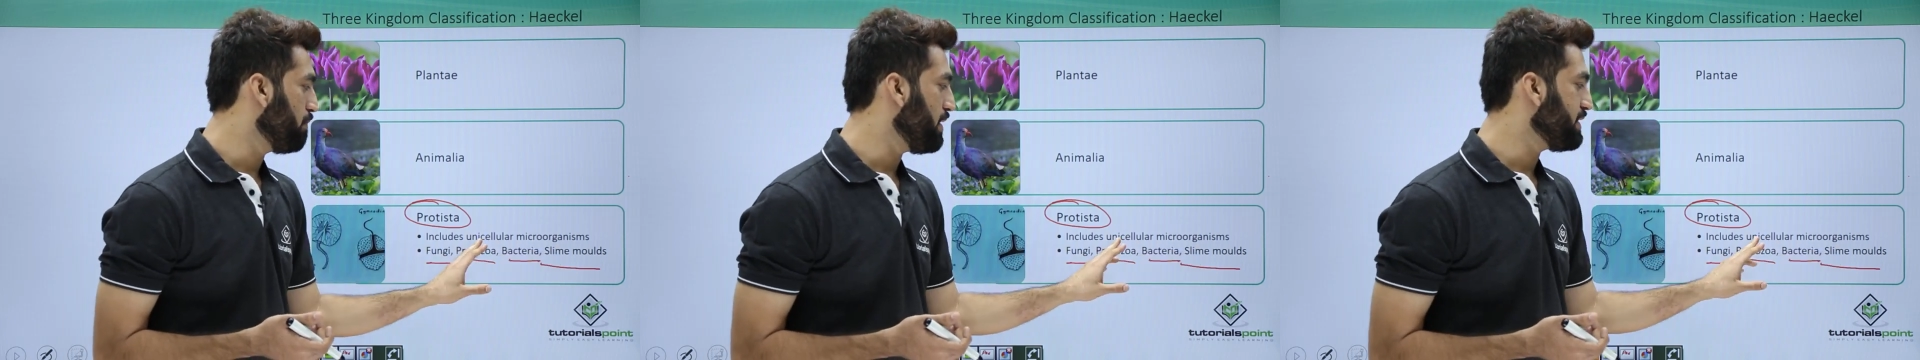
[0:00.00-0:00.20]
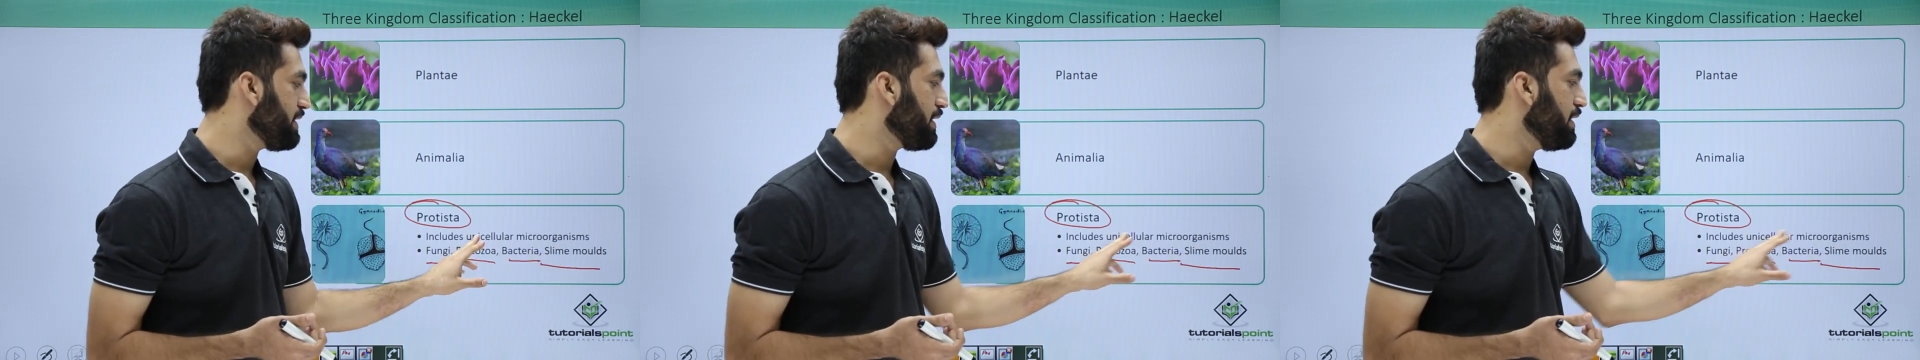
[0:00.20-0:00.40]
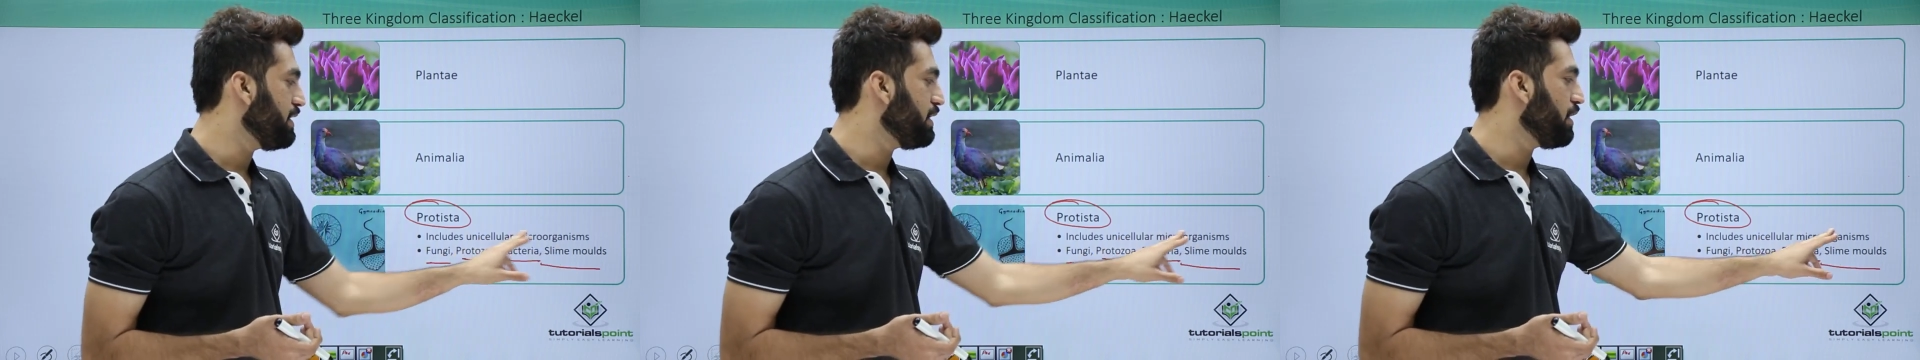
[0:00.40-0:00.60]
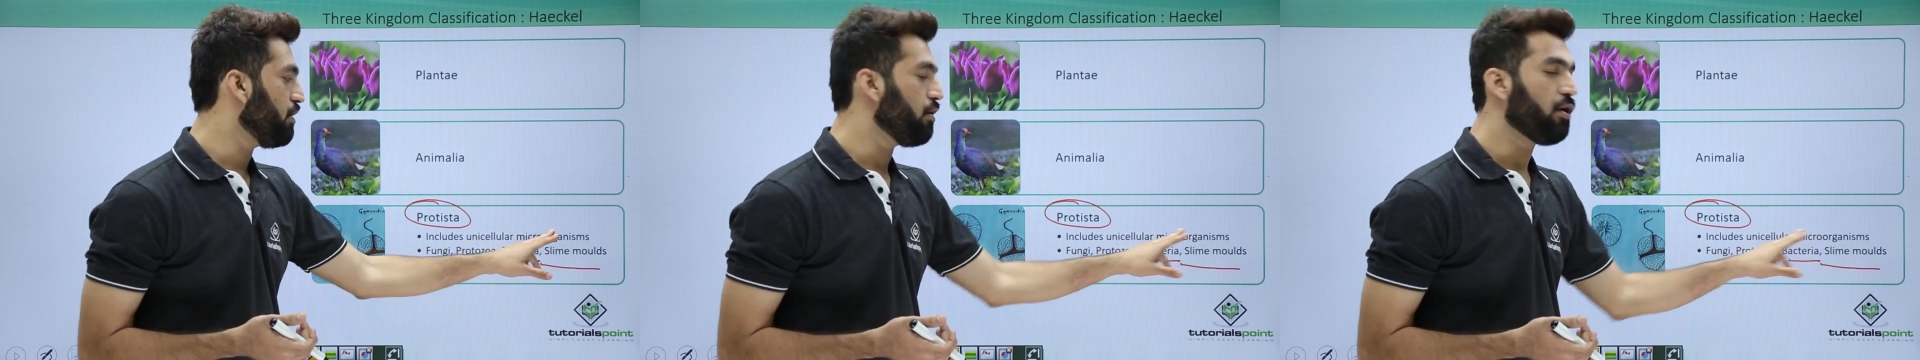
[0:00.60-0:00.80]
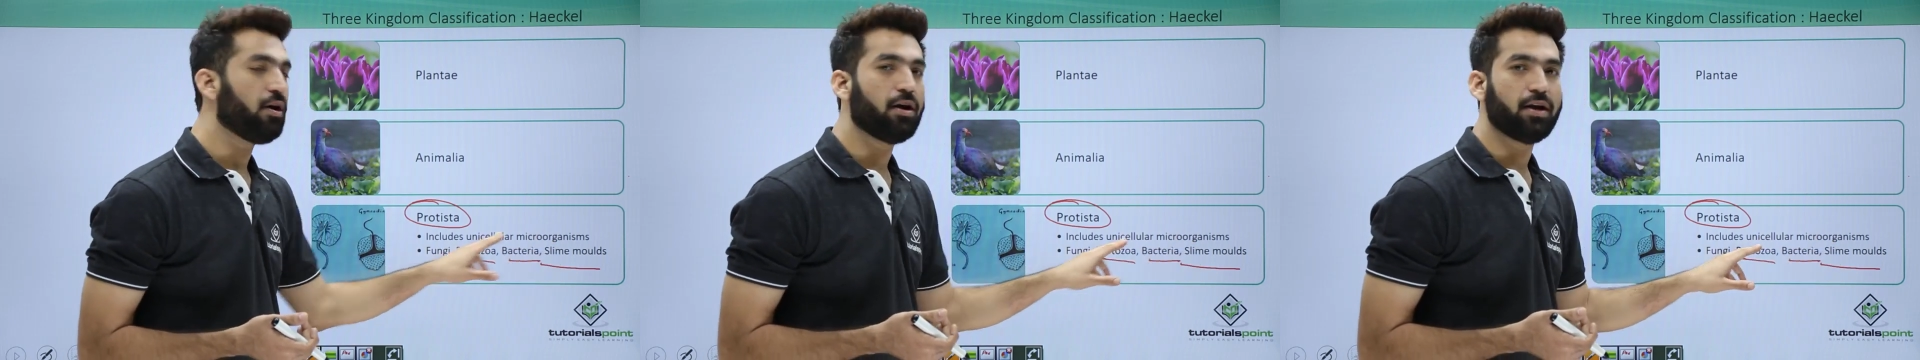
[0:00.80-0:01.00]
Basically they
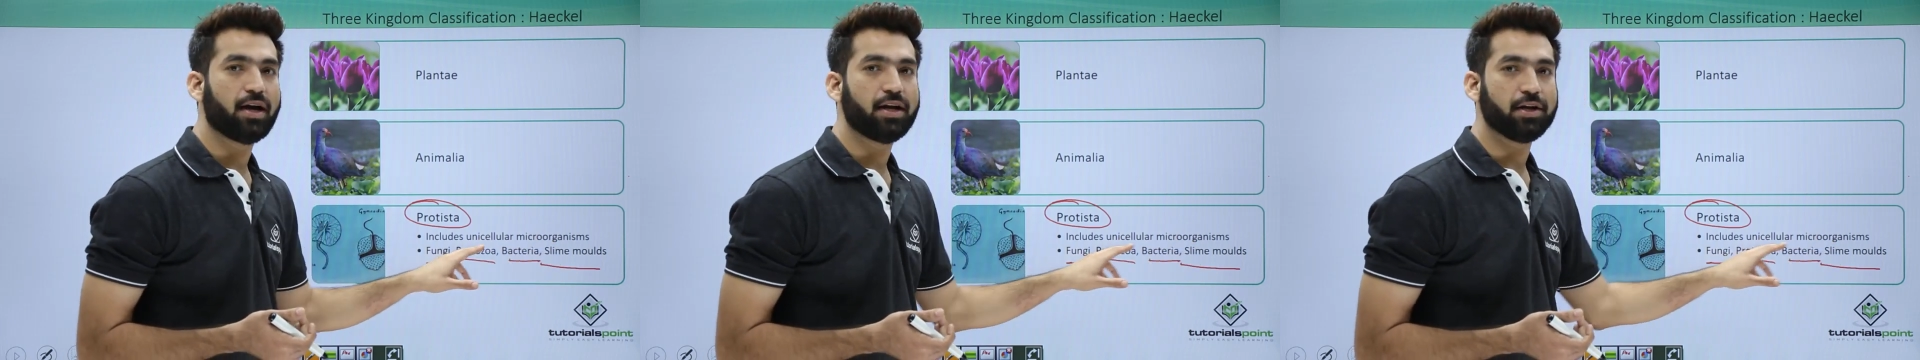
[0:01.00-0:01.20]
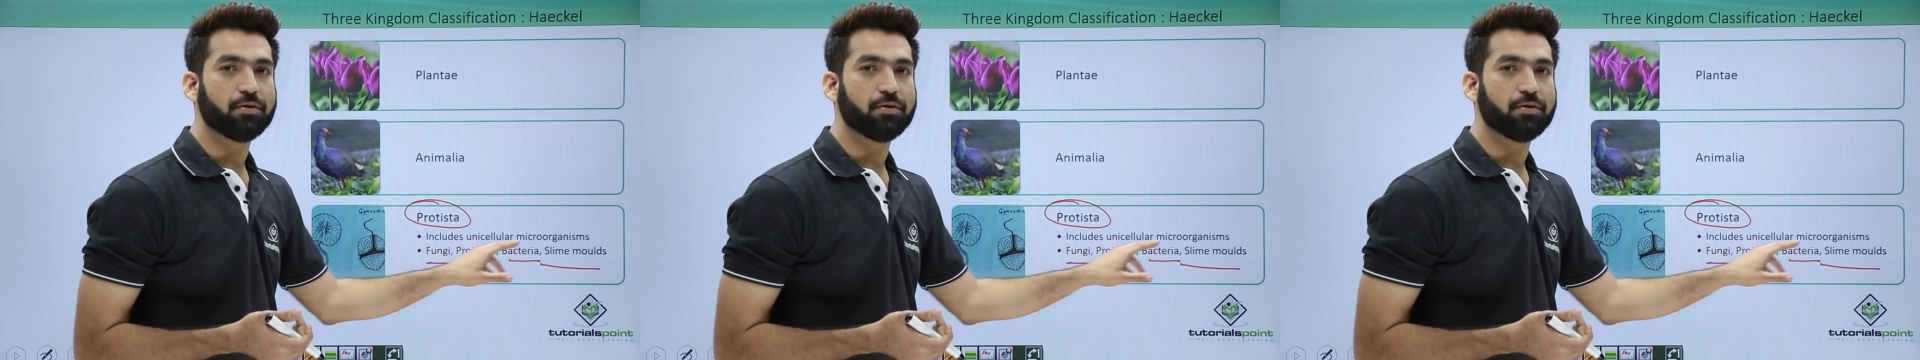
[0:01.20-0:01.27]
all are